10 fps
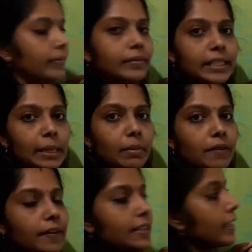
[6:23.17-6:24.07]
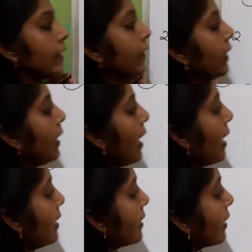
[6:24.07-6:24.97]
E.M.F is given
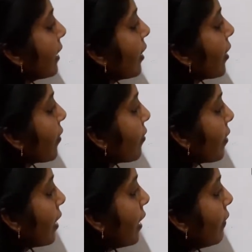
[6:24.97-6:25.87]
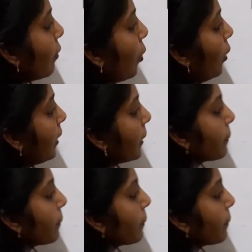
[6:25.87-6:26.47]
as 3 volt.